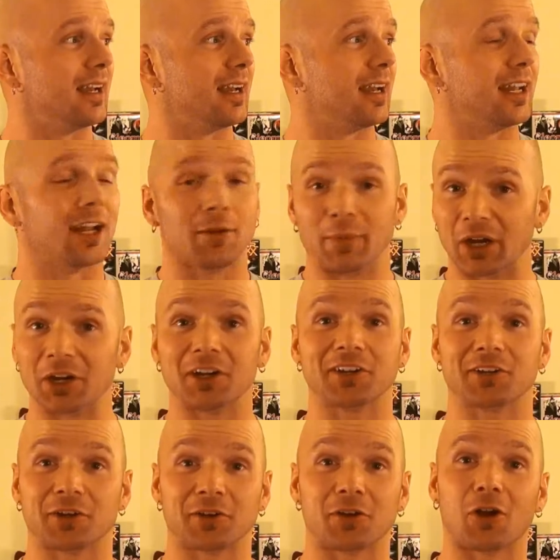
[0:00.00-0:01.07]
and I married
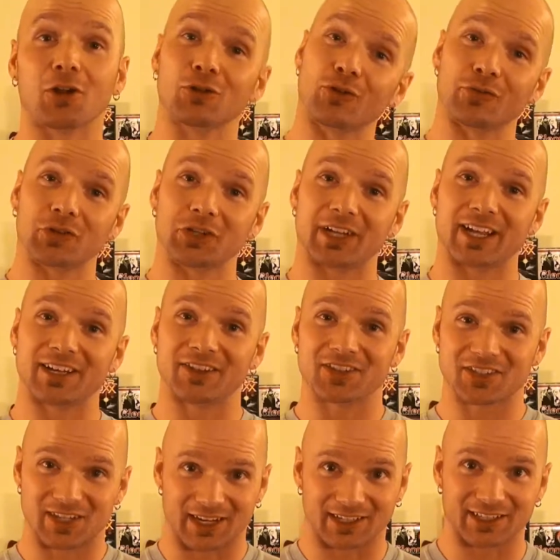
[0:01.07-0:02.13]
her all over again in the
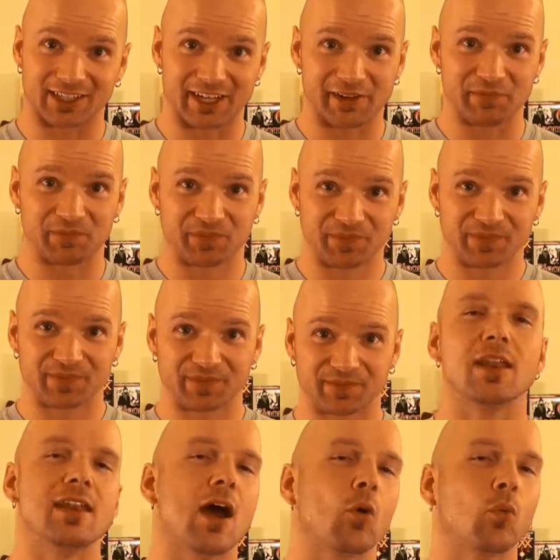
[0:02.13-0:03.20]
second game.
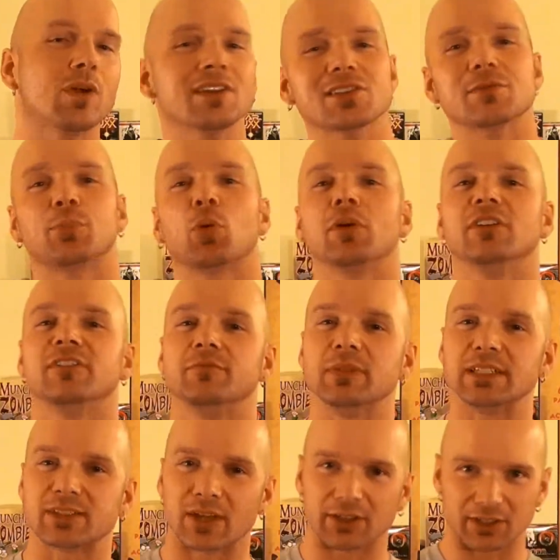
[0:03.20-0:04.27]
Now, what is the point of
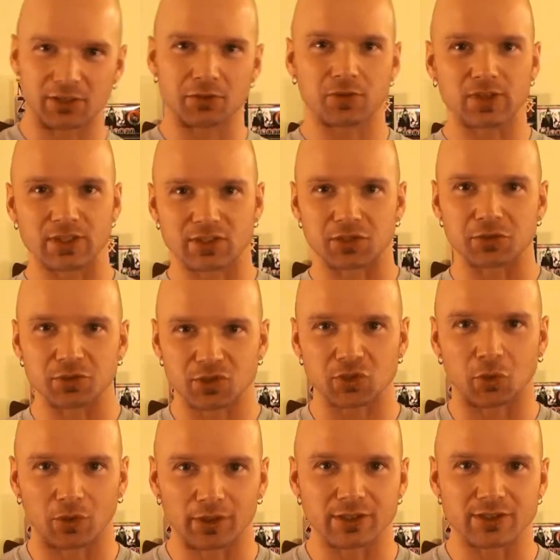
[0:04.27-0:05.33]
me telling you these two
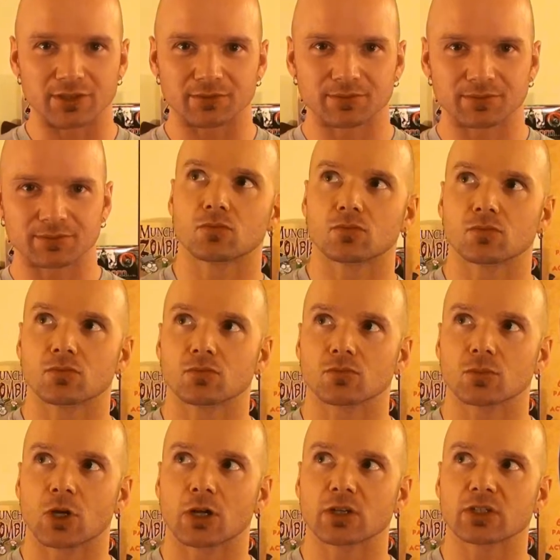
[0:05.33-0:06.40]
stories?
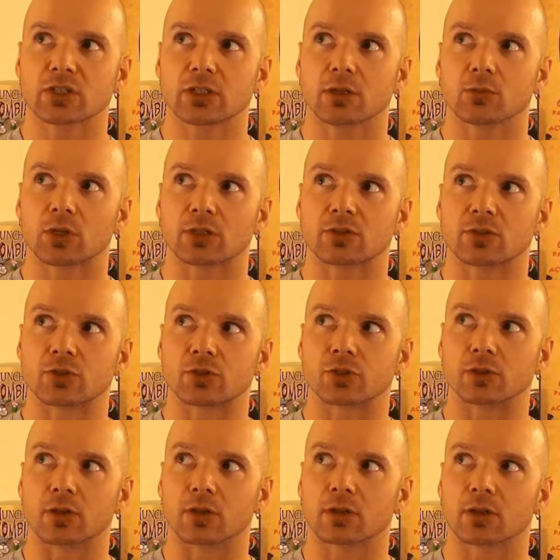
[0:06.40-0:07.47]
Honestly, I'm not too
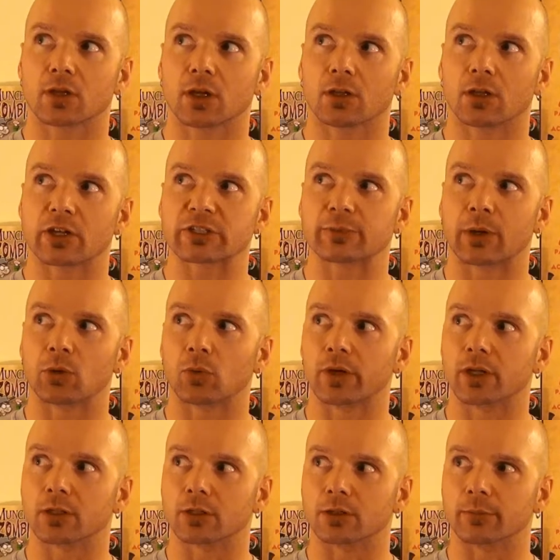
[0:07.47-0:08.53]
sure. I think I lost my way
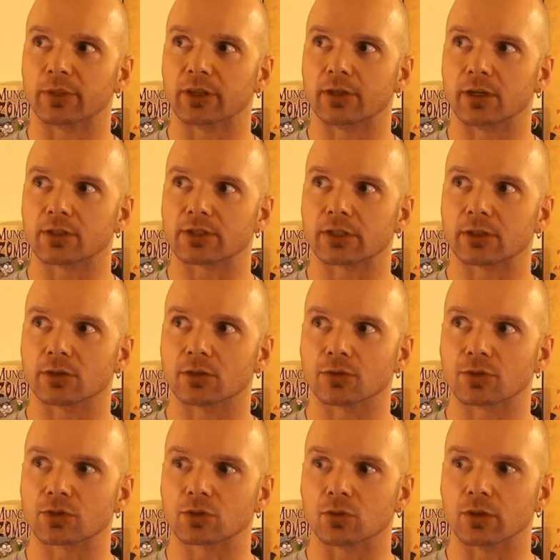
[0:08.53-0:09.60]
a little bit there telling
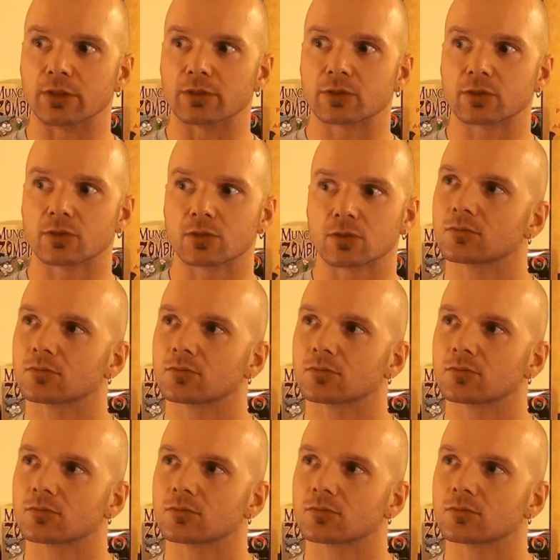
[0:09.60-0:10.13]
those stories.